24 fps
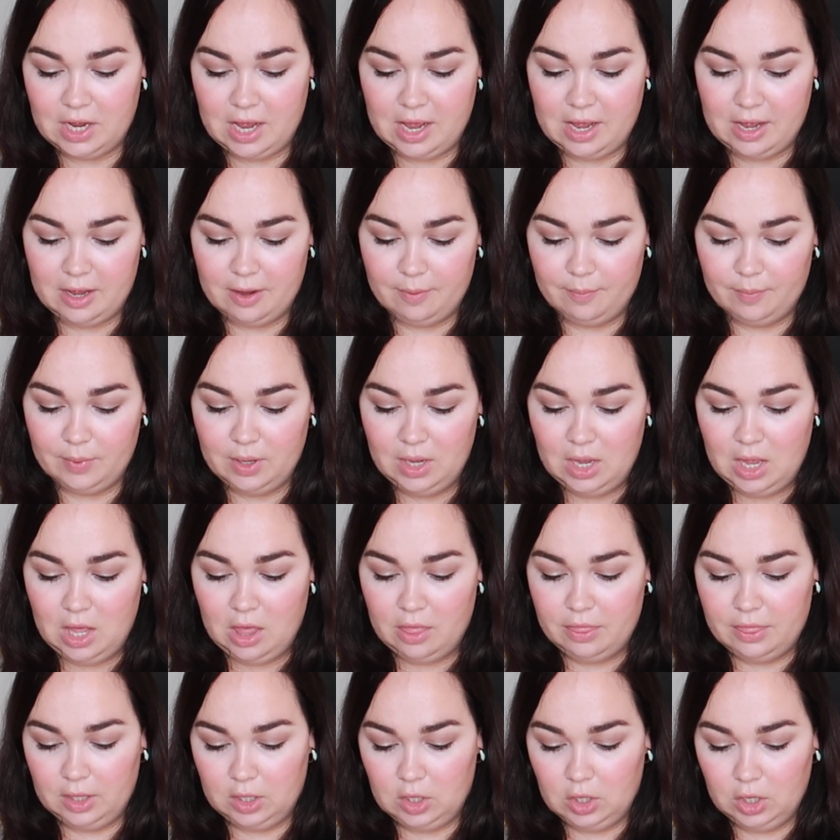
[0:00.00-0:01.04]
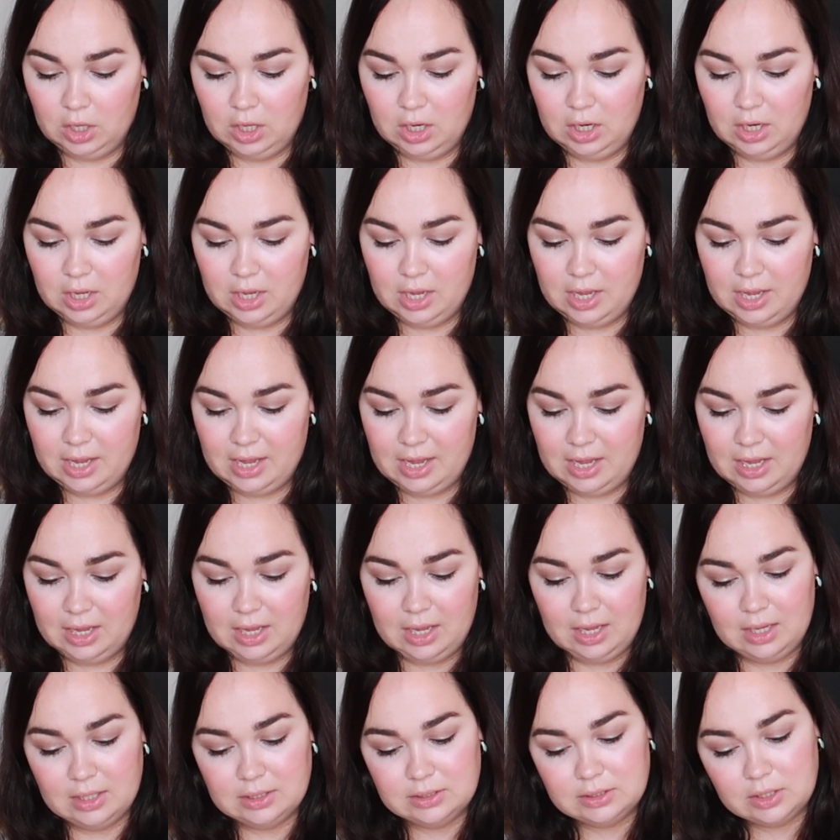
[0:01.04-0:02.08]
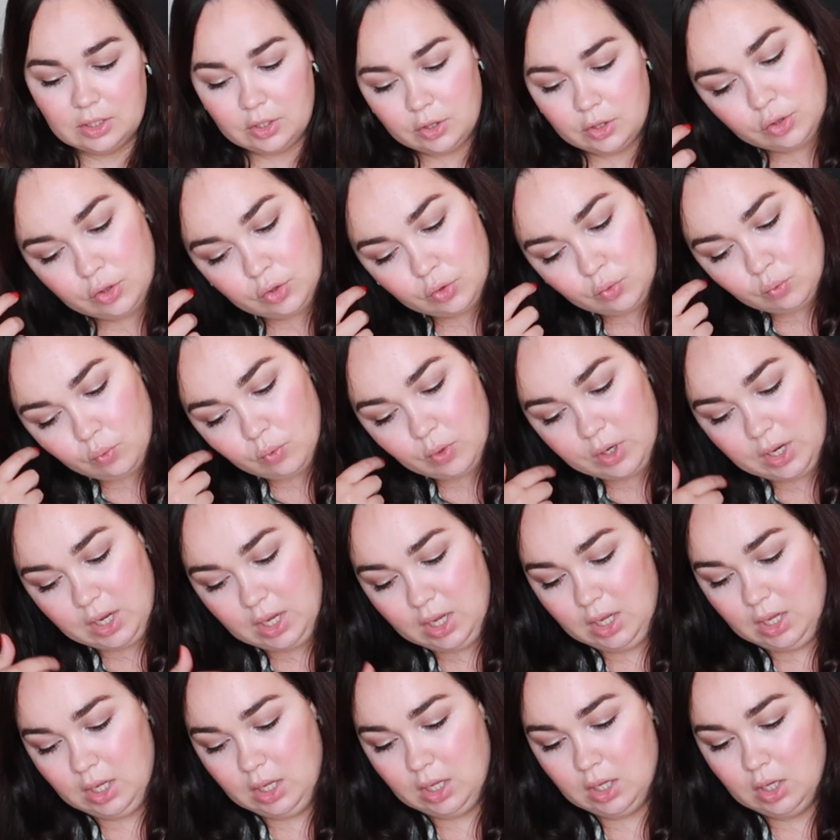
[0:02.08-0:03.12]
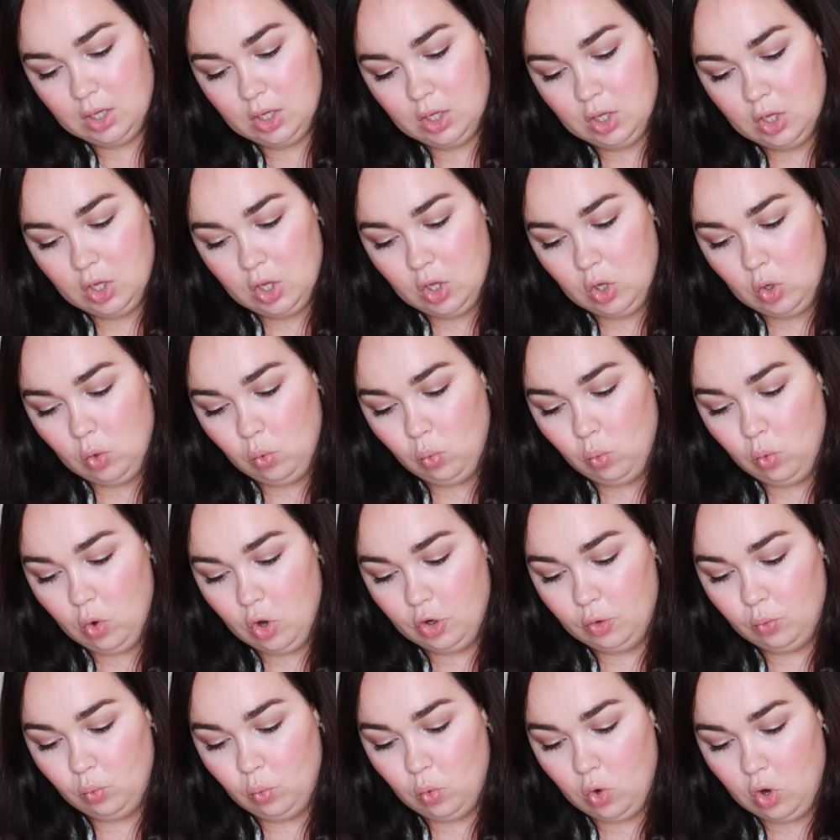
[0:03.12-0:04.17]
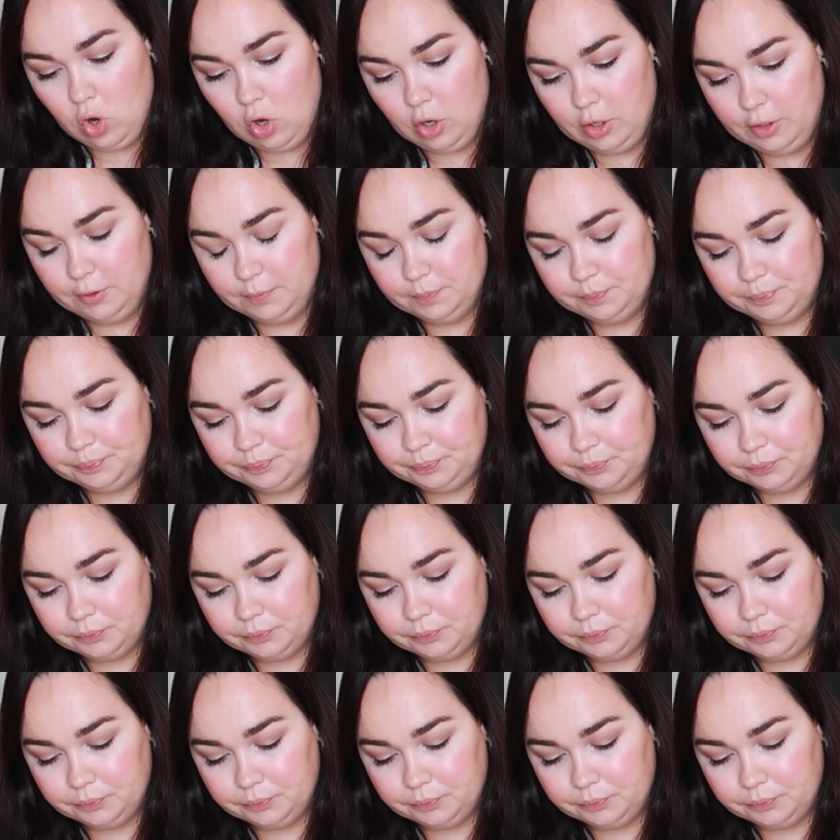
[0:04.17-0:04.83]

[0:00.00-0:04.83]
just, the colour is 311.